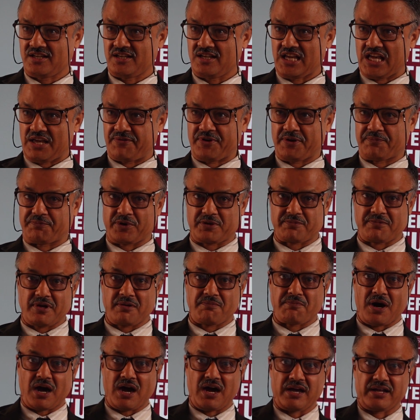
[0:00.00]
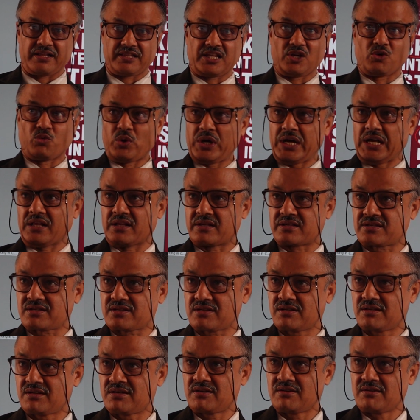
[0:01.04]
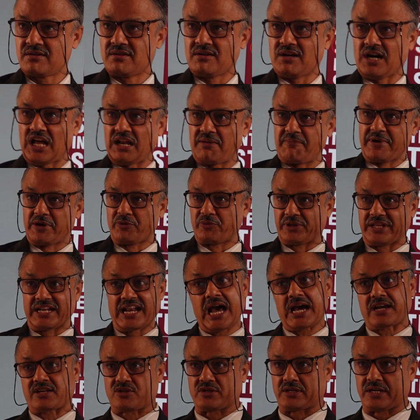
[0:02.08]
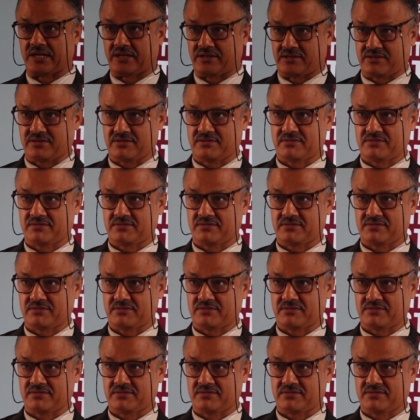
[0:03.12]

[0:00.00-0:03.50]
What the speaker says: If you put me behind the wheels, I'll meet with an accident.